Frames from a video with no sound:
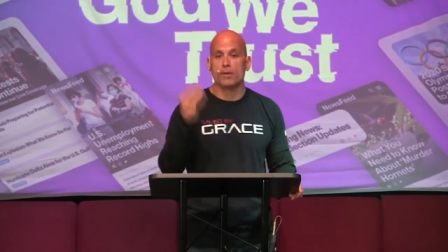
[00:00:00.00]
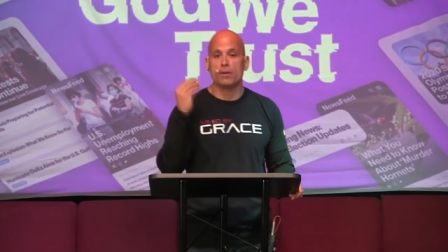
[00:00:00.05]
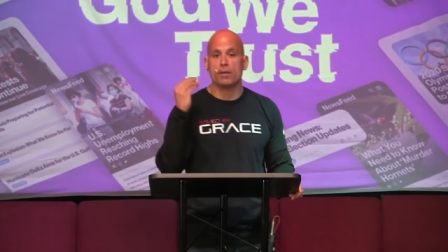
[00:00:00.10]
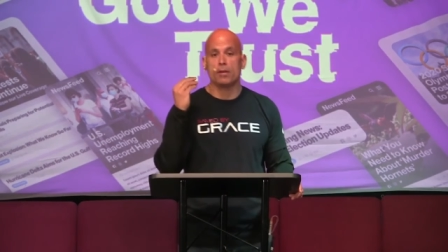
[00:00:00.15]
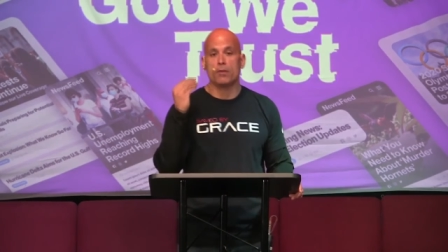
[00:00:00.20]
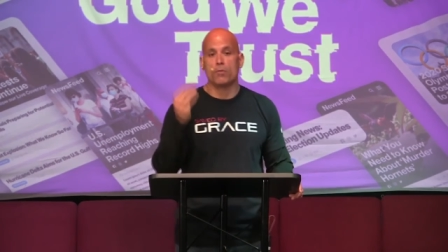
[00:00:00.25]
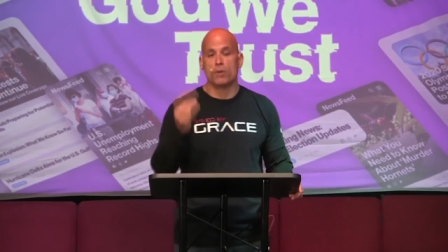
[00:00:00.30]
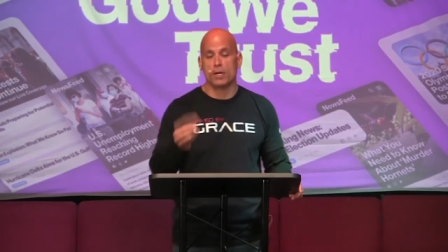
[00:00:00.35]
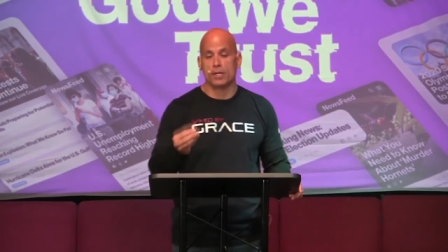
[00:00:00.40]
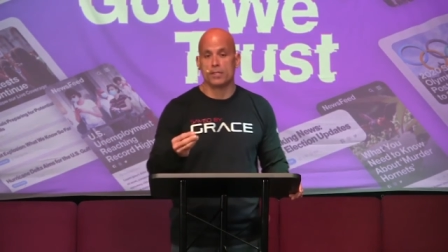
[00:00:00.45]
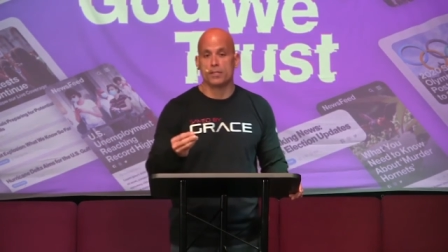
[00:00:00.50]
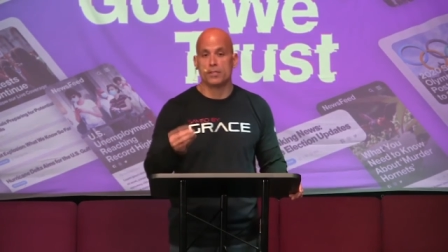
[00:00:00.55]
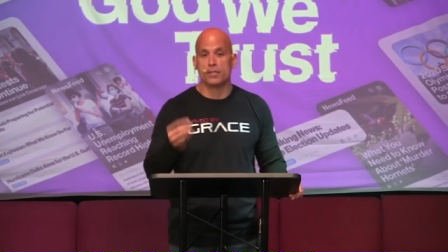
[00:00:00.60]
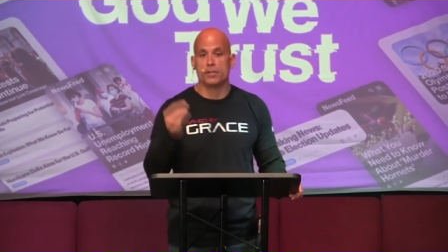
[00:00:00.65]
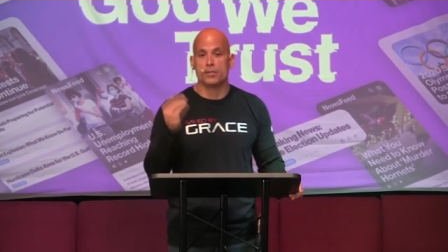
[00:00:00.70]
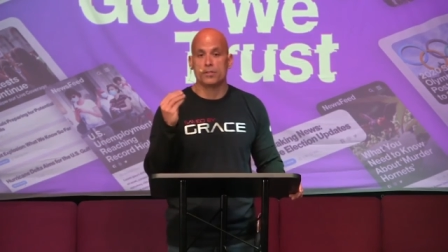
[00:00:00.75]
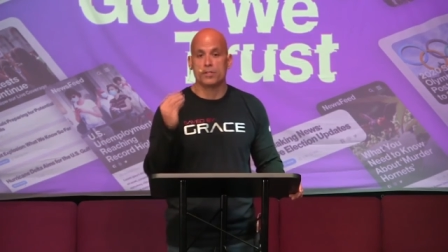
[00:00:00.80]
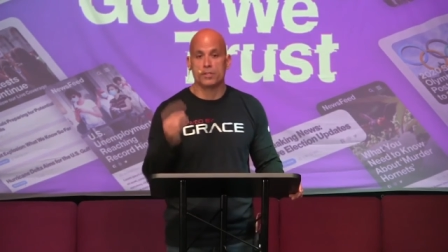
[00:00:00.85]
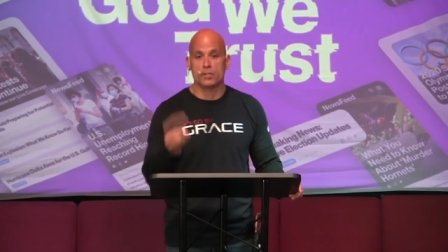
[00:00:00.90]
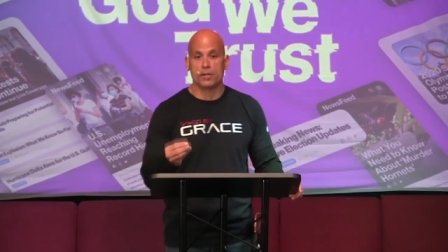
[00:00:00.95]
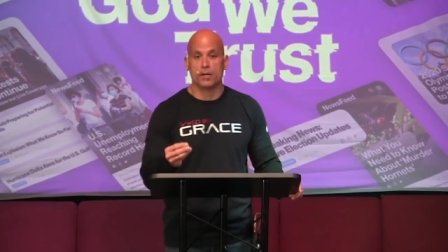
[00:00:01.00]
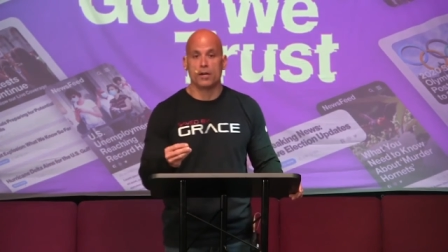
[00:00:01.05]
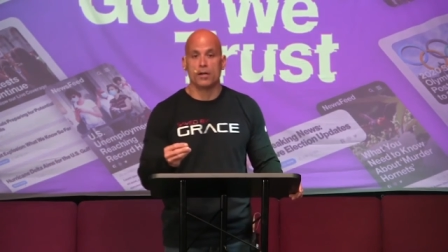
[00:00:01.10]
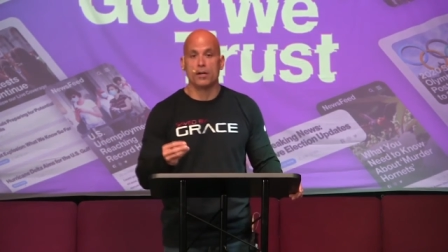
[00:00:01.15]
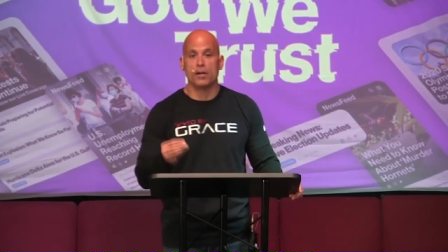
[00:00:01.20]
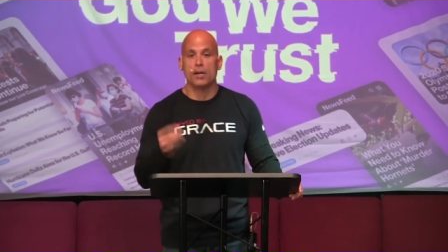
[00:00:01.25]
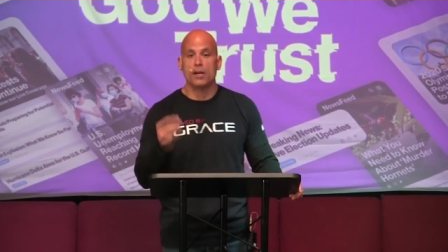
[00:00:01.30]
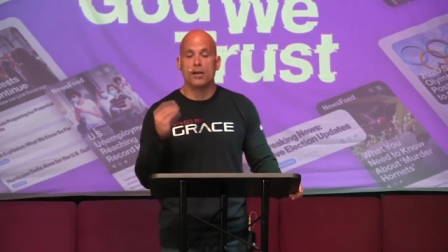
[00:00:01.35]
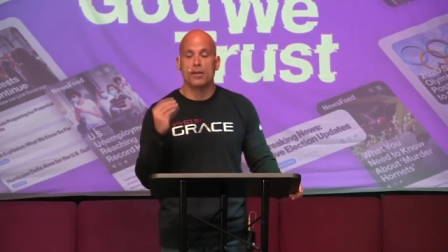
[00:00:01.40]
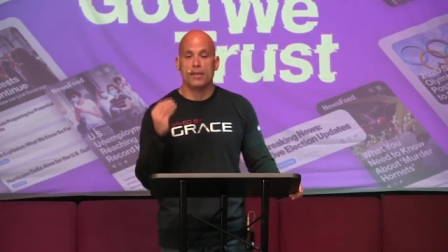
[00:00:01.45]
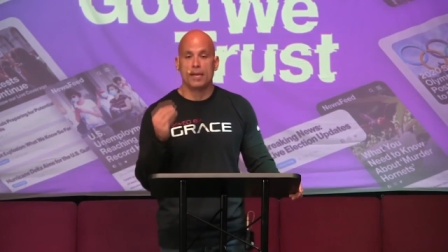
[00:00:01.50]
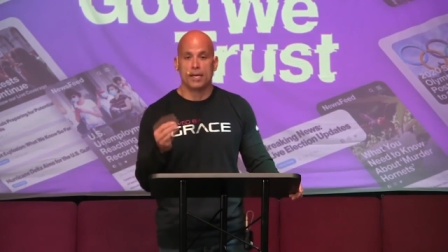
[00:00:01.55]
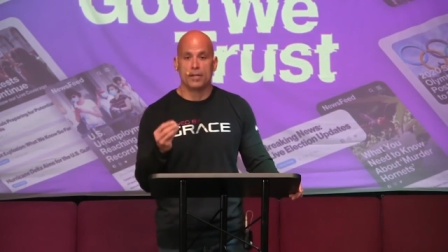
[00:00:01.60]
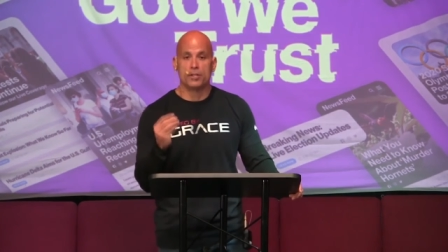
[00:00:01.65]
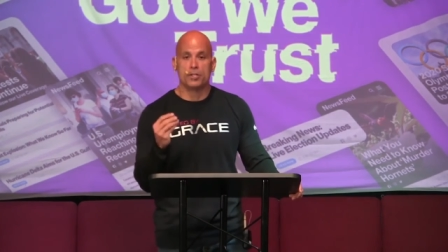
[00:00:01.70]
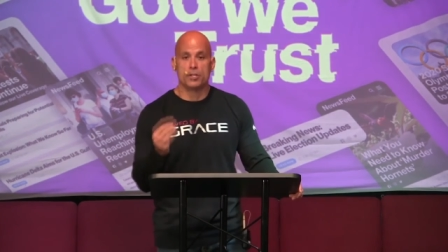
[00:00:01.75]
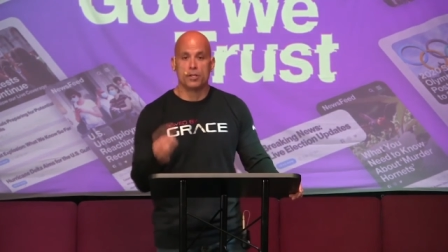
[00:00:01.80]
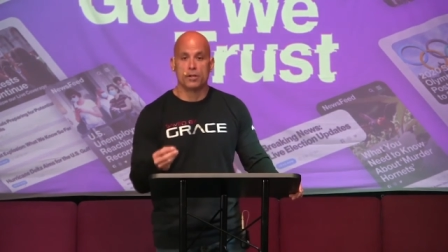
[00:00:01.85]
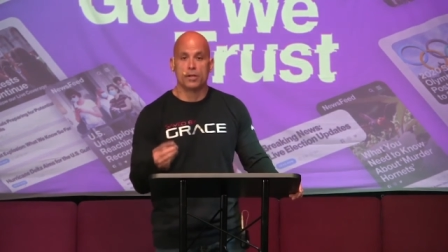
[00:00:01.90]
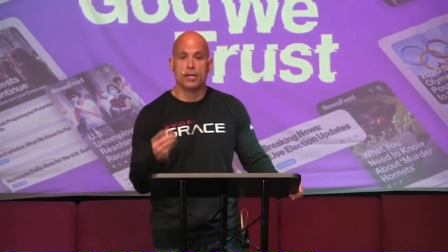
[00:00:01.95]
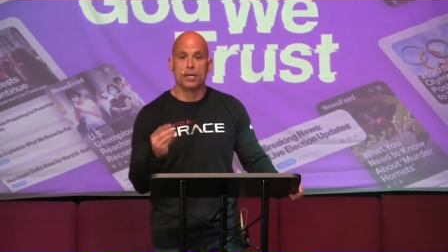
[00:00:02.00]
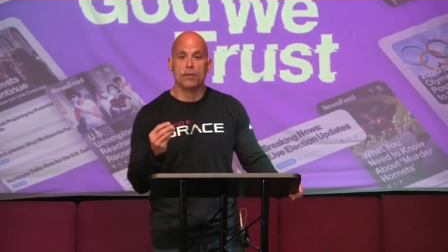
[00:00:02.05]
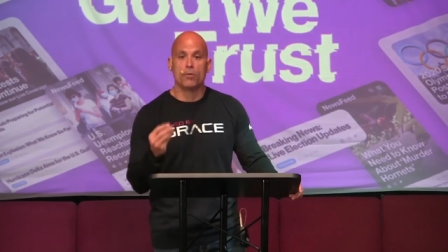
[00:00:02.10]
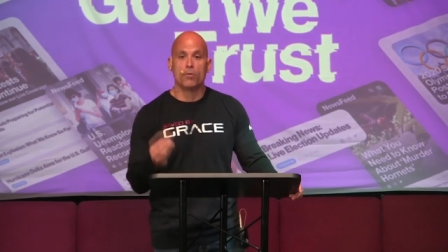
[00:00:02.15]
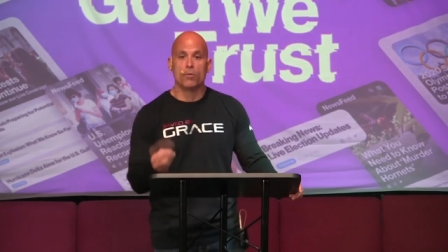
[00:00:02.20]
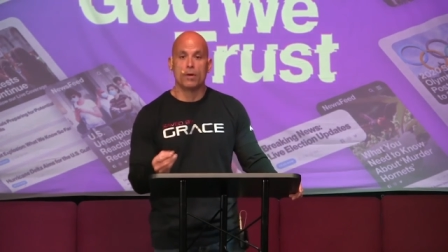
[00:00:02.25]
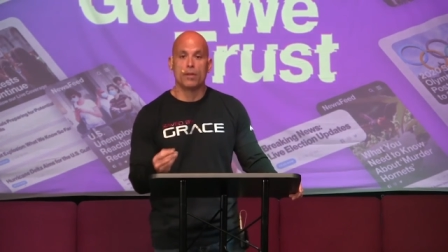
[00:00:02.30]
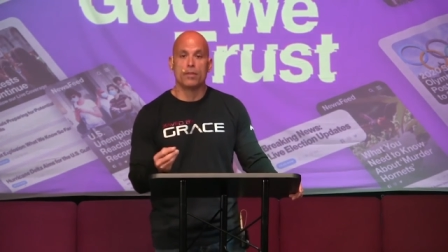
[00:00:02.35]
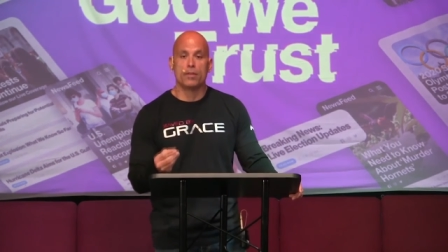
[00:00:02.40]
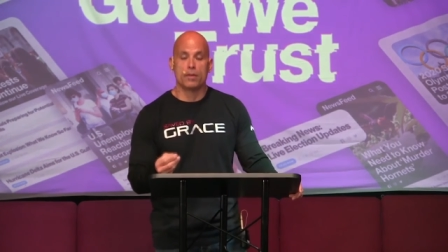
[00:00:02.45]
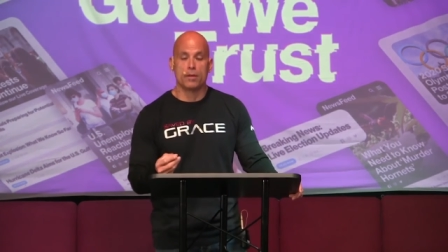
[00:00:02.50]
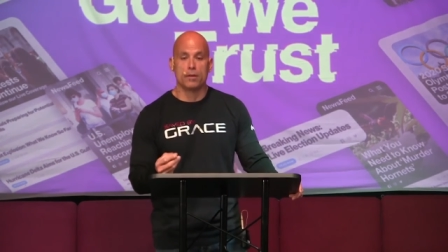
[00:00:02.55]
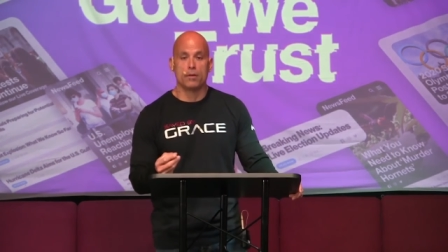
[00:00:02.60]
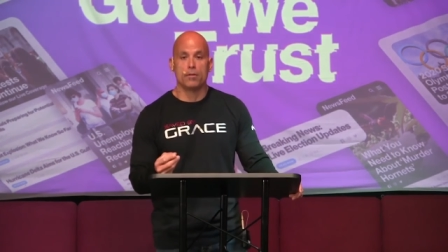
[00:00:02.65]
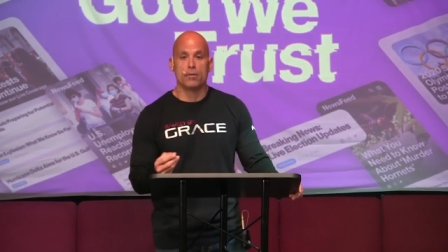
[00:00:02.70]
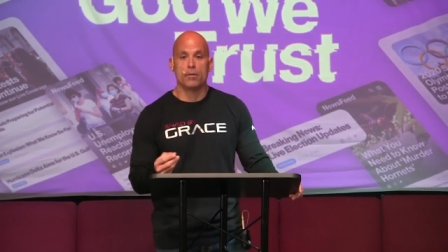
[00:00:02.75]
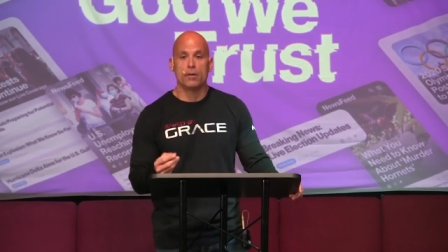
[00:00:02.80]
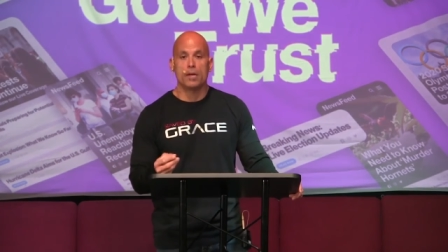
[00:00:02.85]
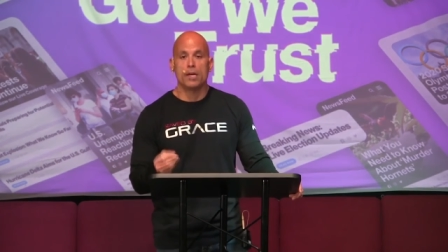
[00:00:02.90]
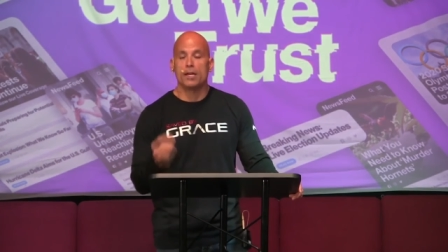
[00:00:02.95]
He wants to start that journey with you,